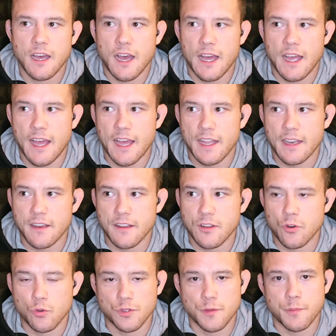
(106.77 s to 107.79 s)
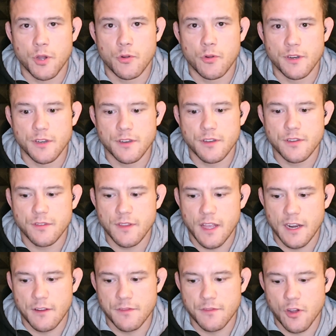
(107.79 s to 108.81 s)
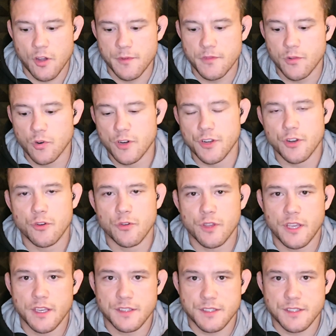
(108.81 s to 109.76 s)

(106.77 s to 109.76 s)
I had an old opponent that I fought before in no-gi.